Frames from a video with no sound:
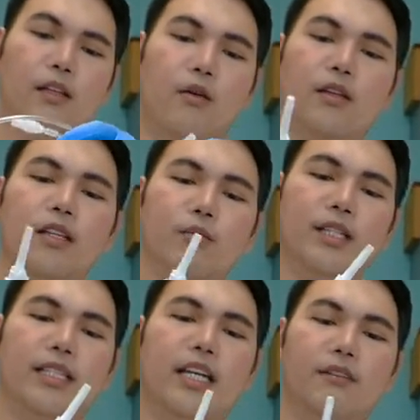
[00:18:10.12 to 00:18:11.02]
one that we
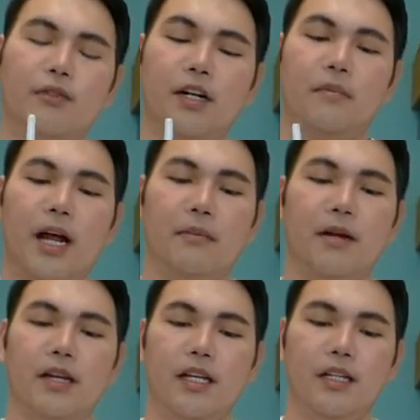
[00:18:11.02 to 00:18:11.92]
did for the
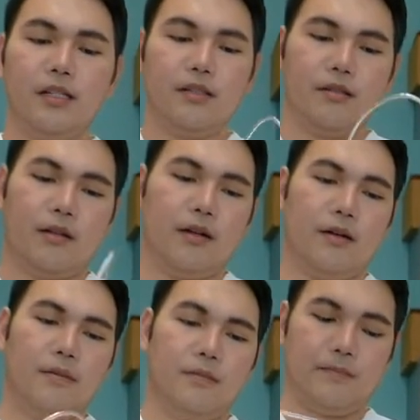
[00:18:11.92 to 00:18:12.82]
primary,
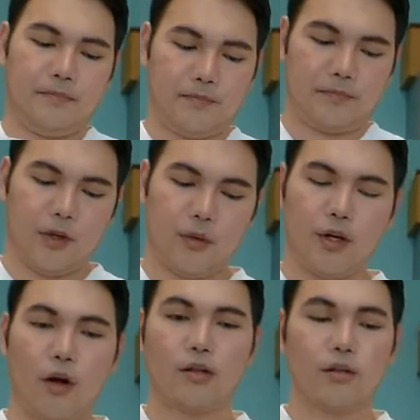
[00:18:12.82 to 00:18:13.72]

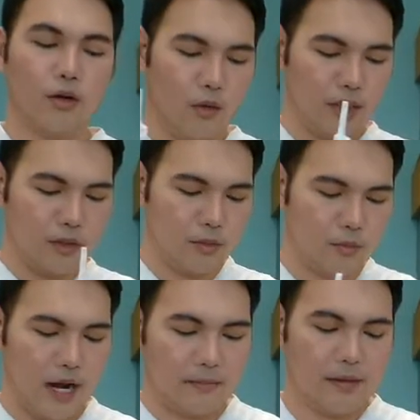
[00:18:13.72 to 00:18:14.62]
we're also going to
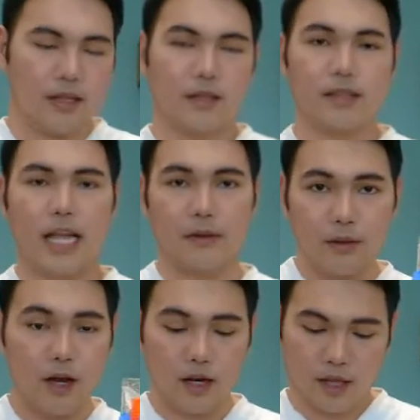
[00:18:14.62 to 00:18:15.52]
prime this
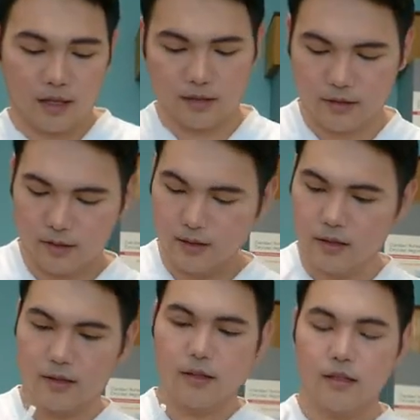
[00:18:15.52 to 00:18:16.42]
antibiotic.
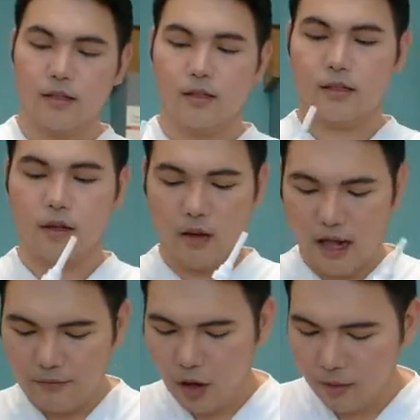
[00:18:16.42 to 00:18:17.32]
So
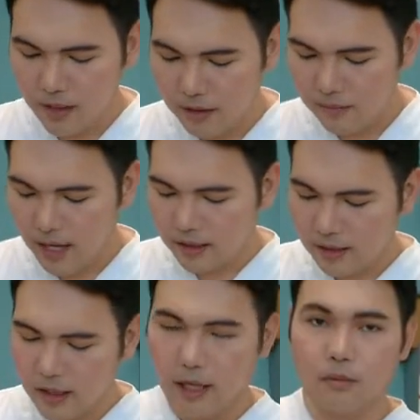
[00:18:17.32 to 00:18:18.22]
I've already made a
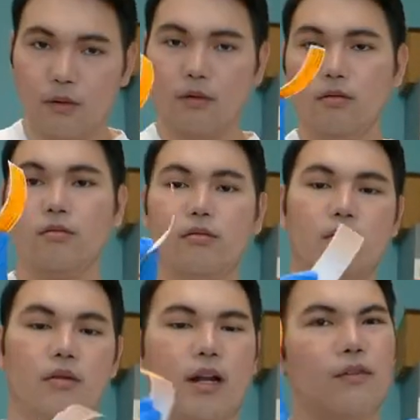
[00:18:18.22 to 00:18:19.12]
label,
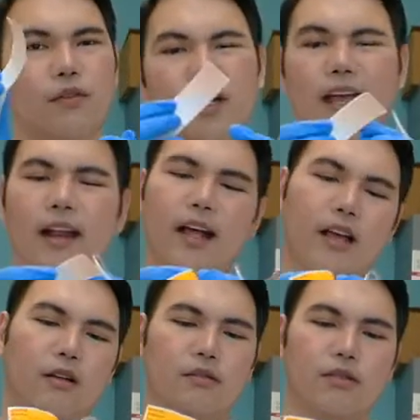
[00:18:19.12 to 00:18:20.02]
so I don't forget. I
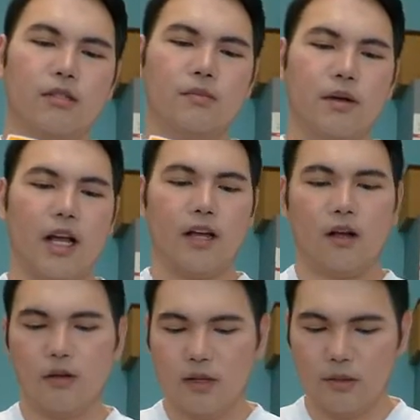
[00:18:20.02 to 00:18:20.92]

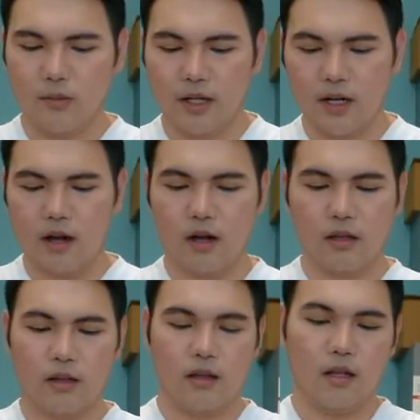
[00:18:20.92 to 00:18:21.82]
always put it
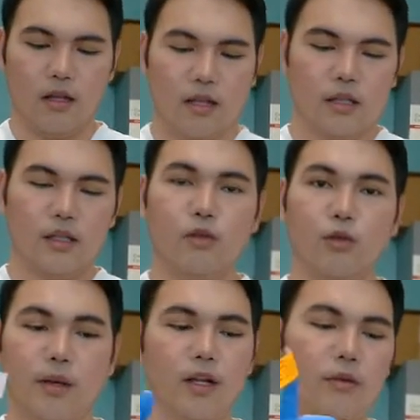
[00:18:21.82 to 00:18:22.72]
on the
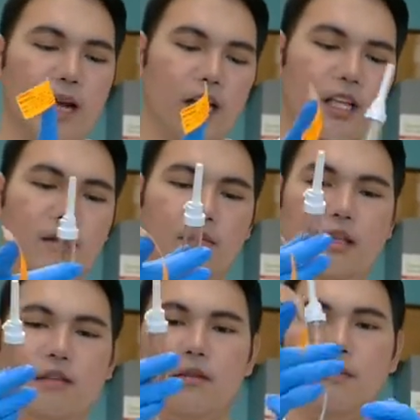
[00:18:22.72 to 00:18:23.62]
tubing already, even